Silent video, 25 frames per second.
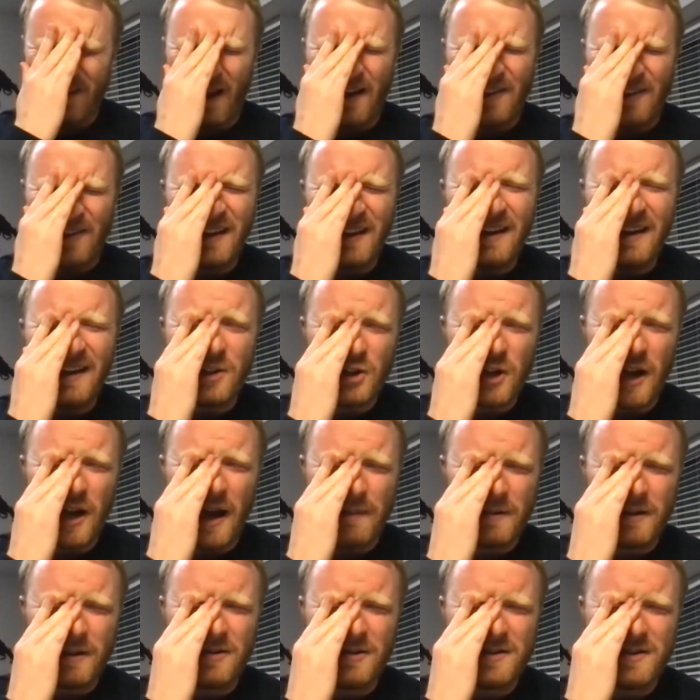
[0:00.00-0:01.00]
I think in
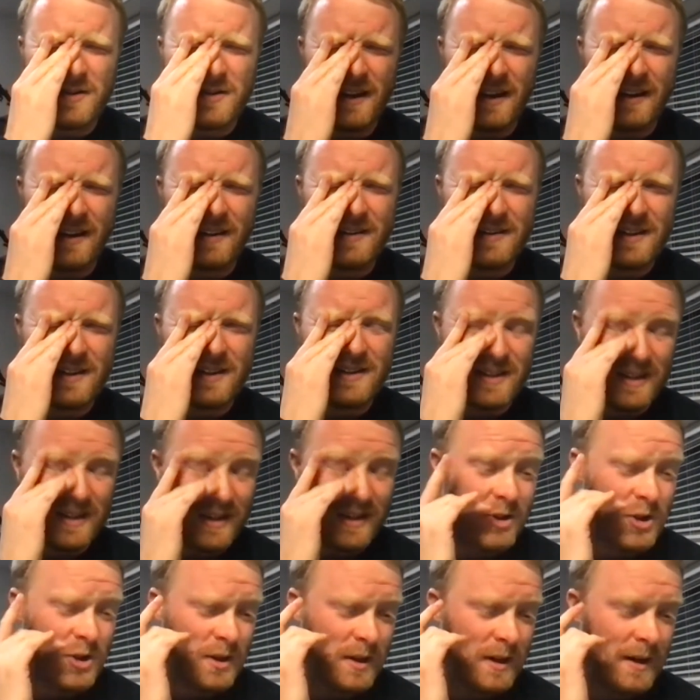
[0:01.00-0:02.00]
chapter six,
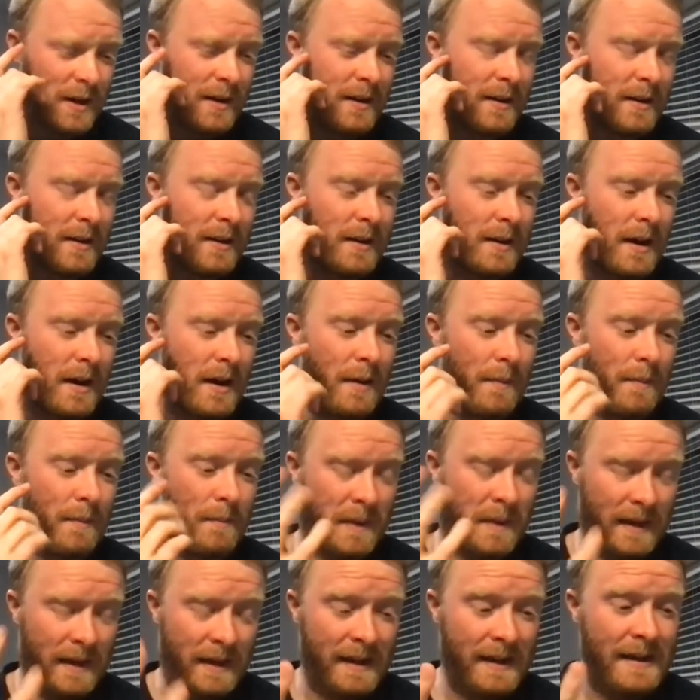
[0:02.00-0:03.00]
essentially, uh,
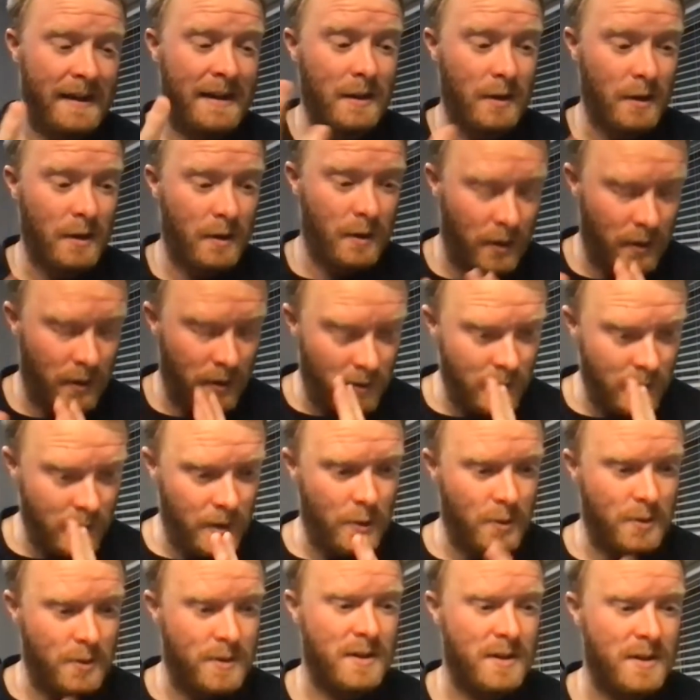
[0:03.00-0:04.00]
McGhee
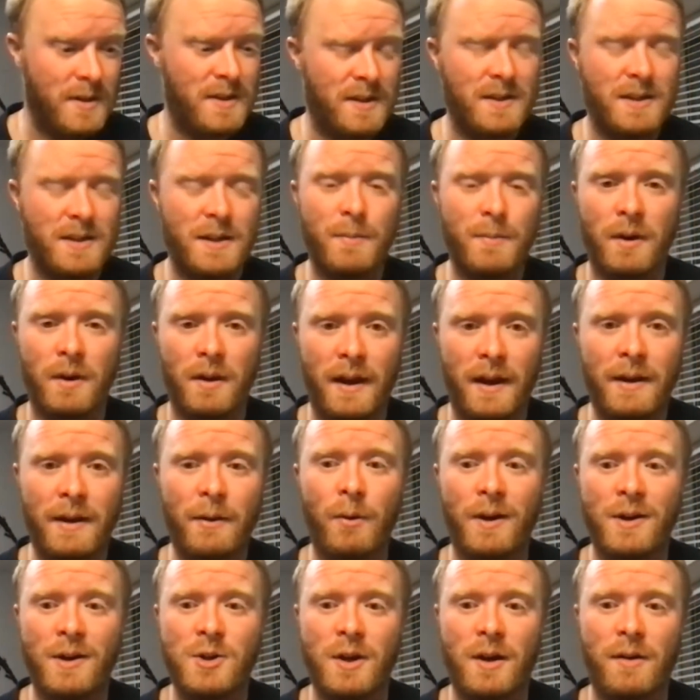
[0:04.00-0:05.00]
uses a similar
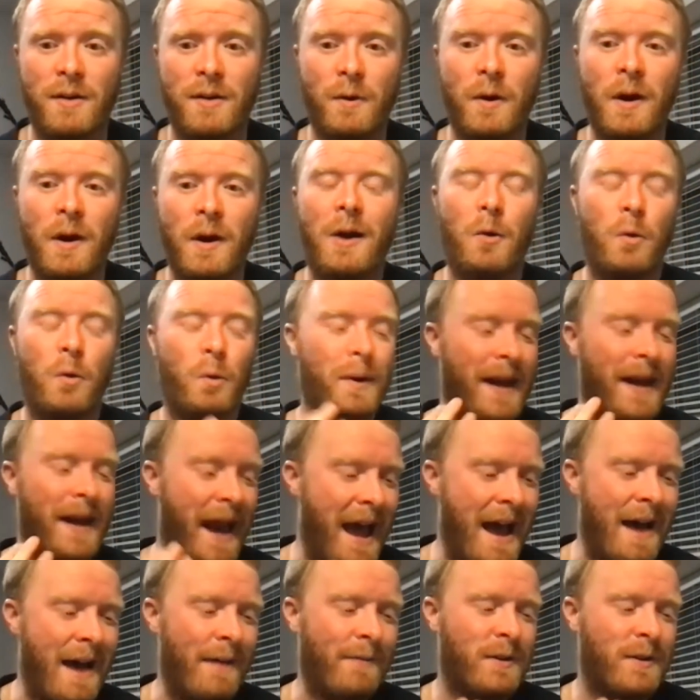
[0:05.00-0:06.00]
language of we
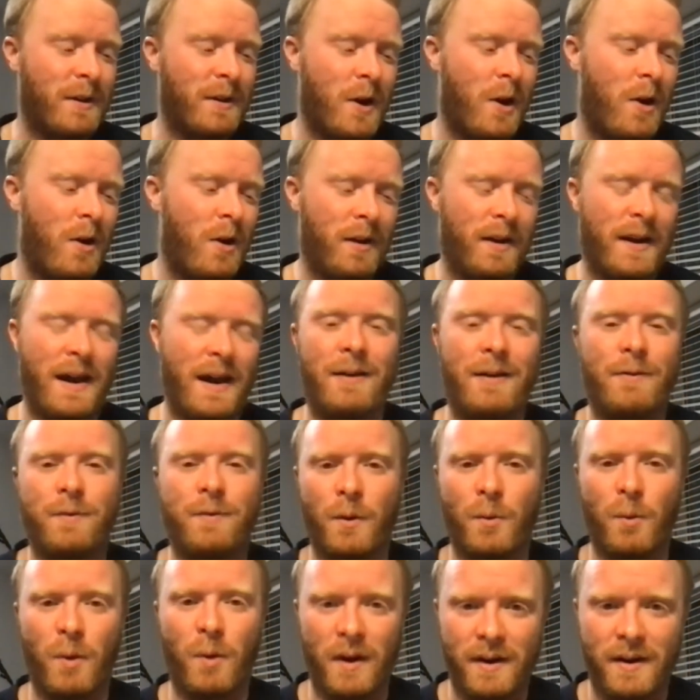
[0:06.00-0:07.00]
have to call it out
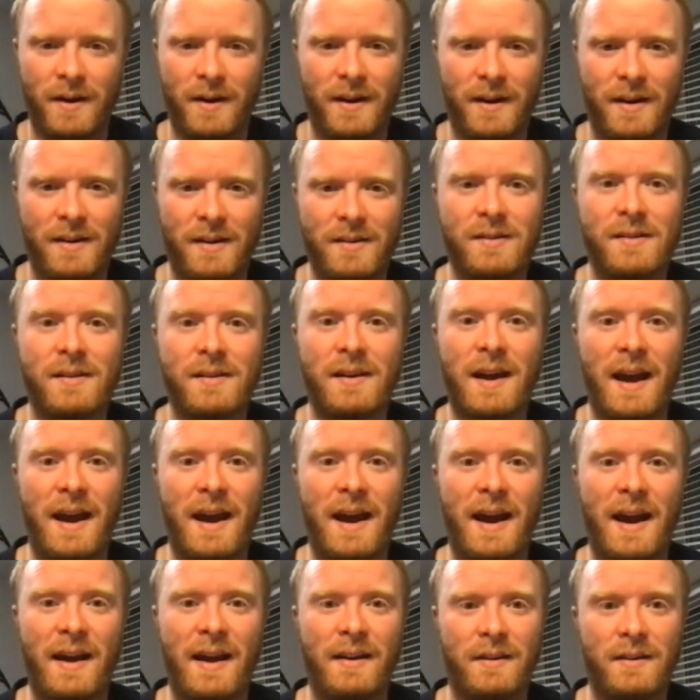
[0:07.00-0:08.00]
for what it is.
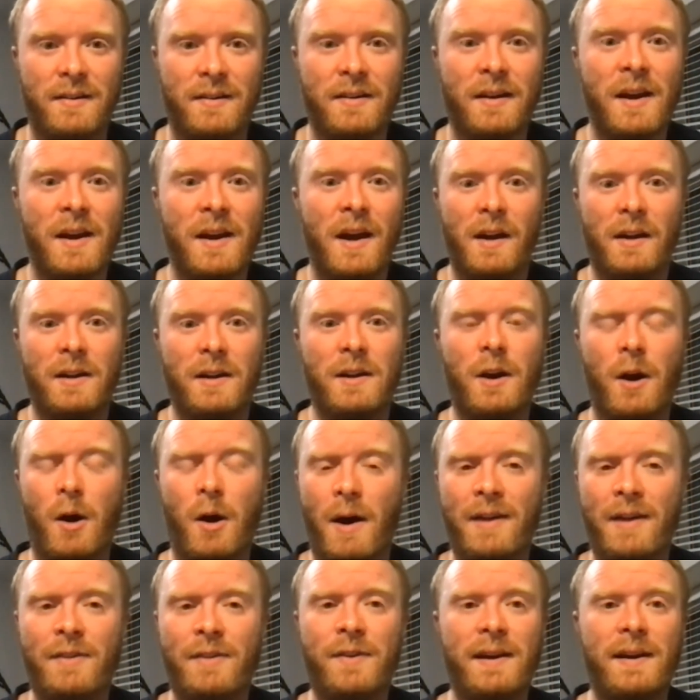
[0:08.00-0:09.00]
And, you know,
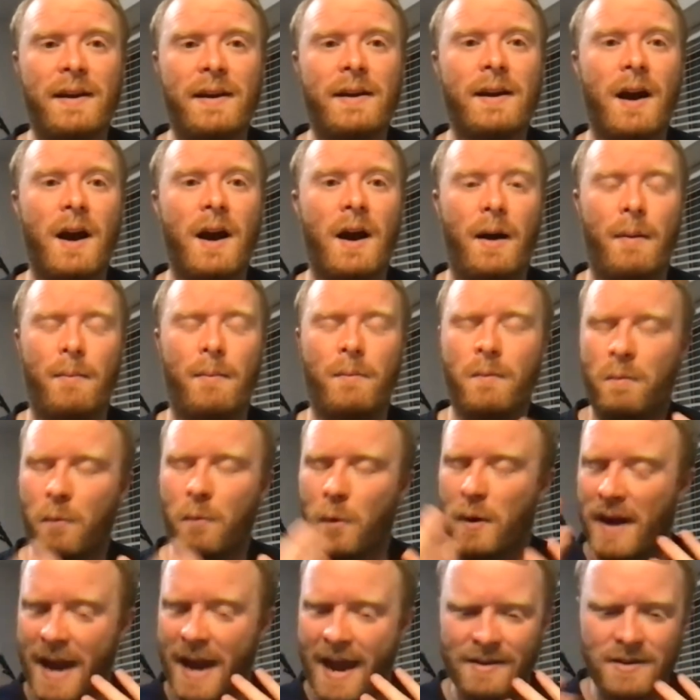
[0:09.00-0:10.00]
I think um,
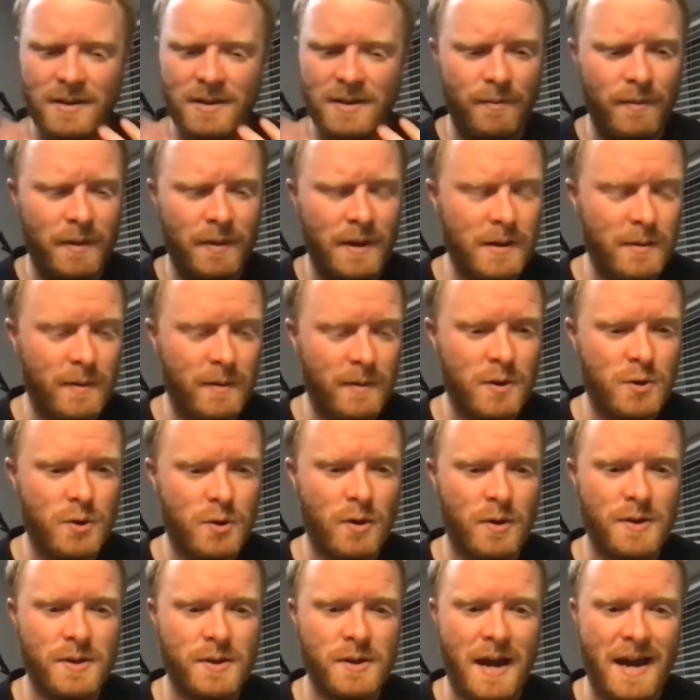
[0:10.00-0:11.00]
we had some
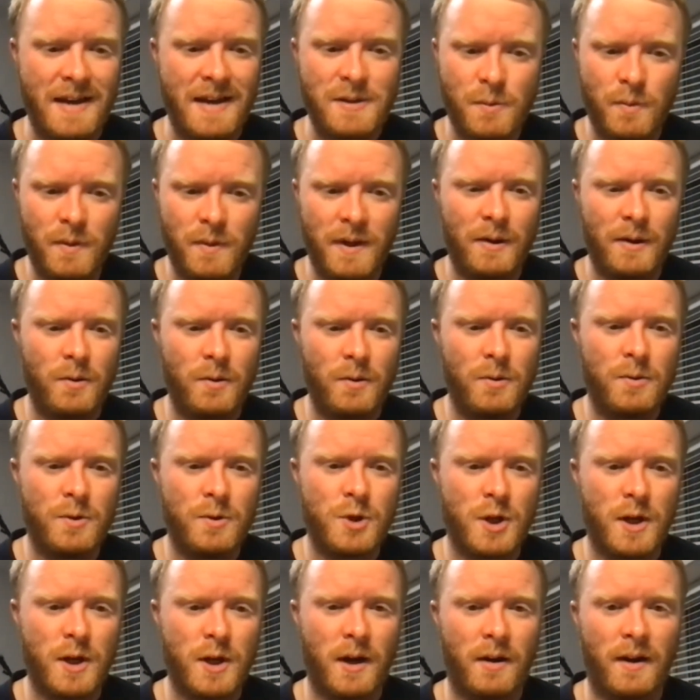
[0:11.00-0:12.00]
individuals last week who
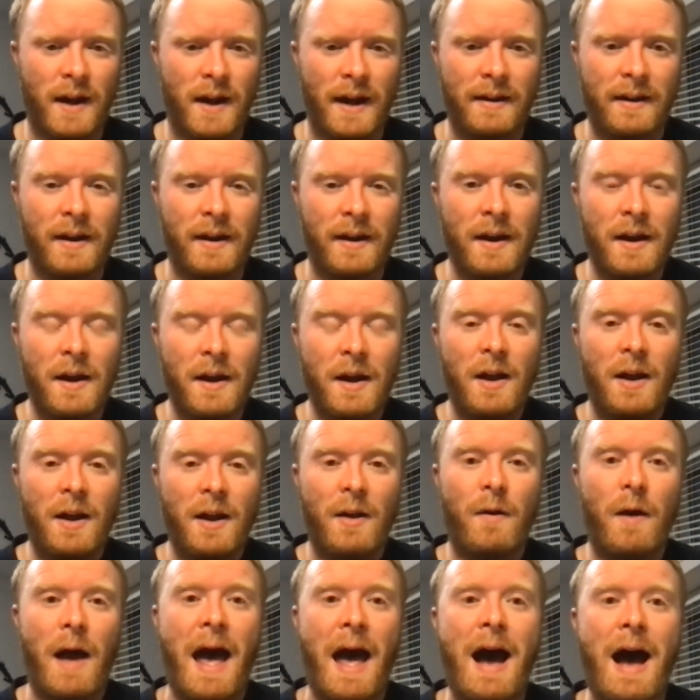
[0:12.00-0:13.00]
shared like
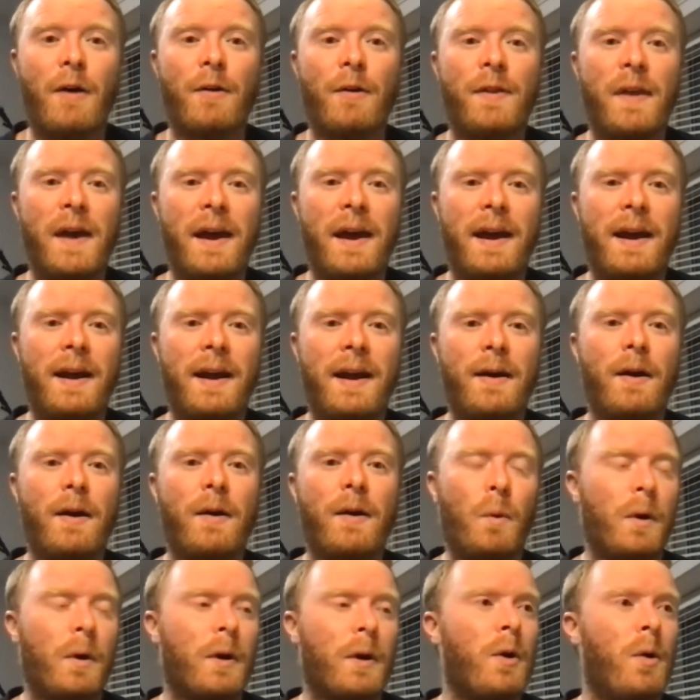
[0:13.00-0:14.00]
how they
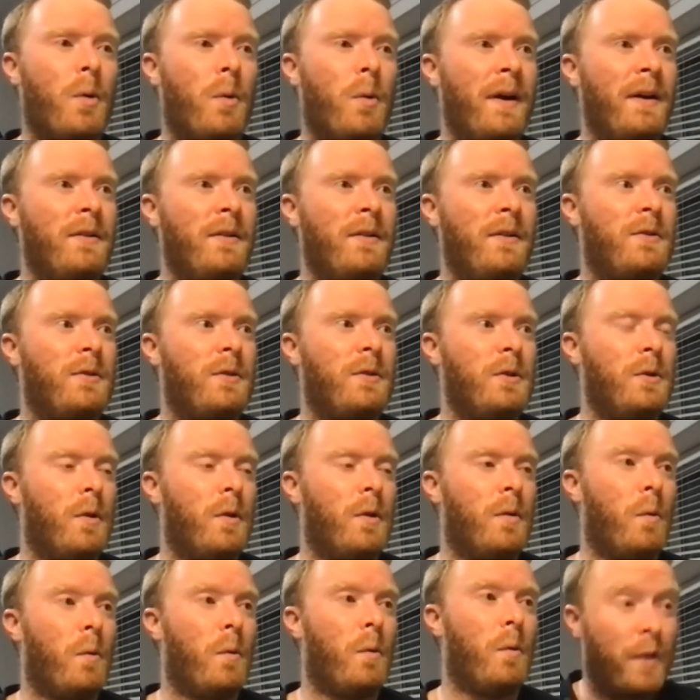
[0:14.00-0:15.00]
were going to,
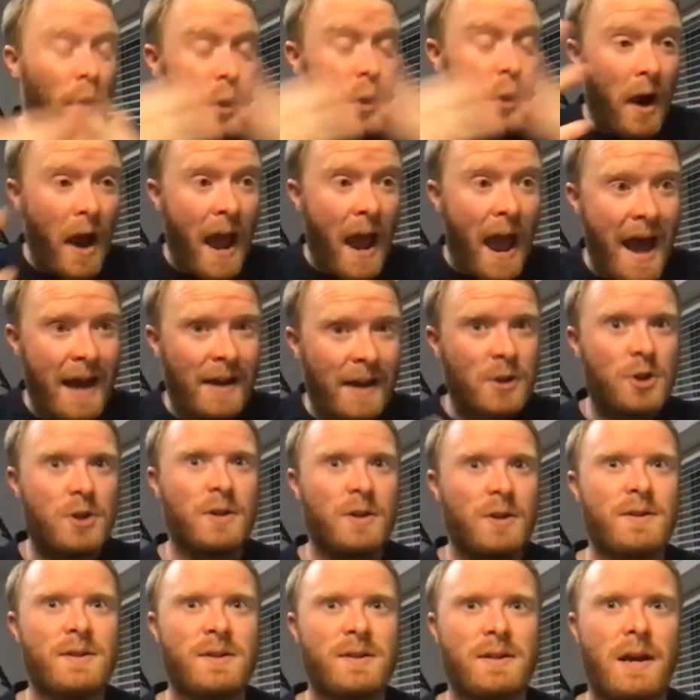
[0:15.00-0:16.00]
well, their
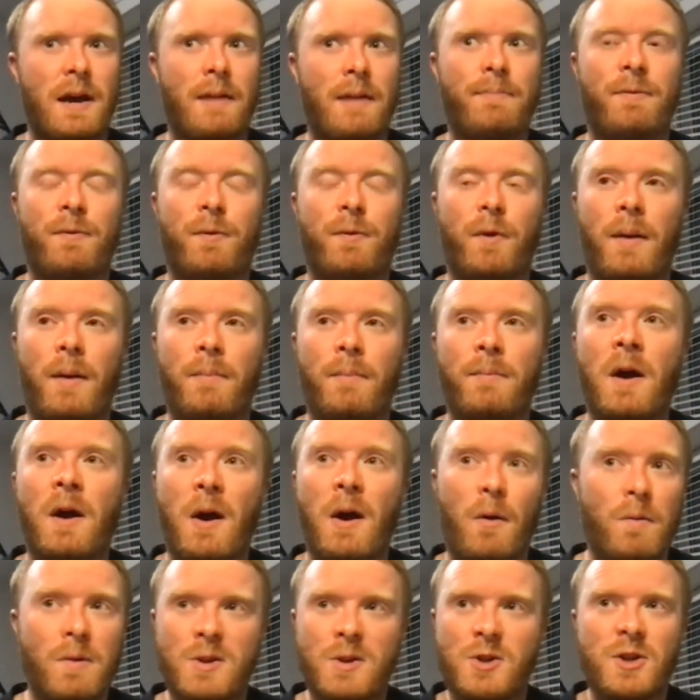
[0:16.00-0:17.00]
action step from
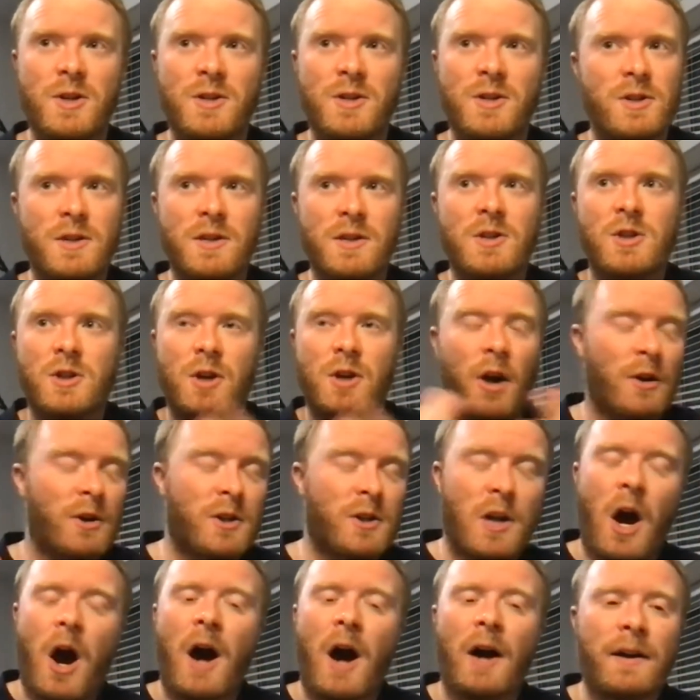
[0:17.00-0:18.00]
was just to start
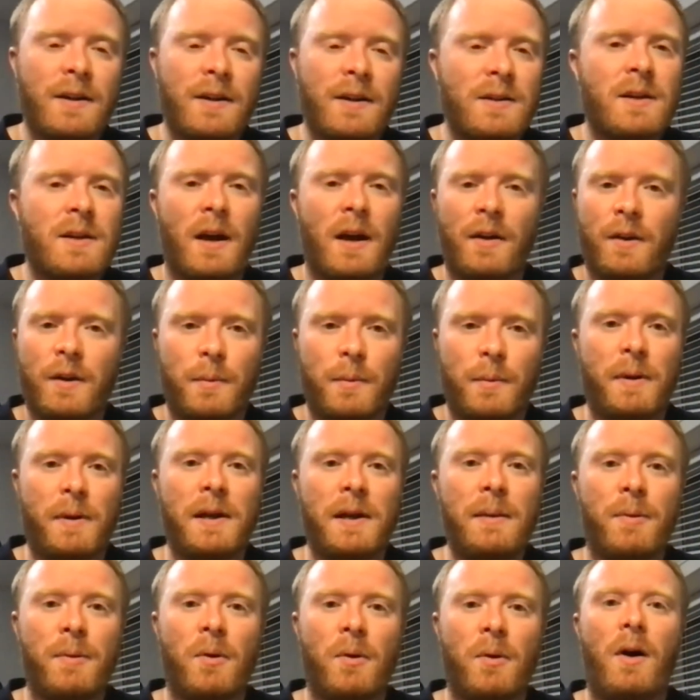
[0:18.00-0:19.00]
talking to other
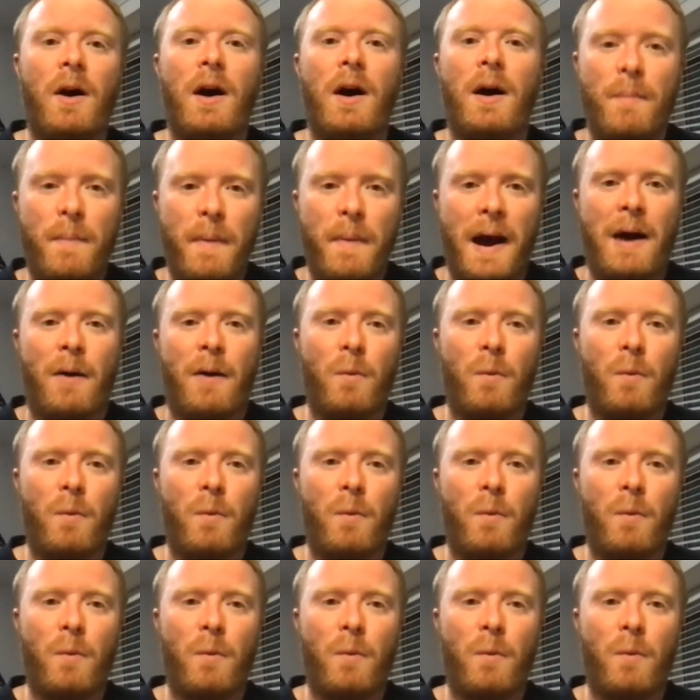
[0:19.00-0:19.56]
people about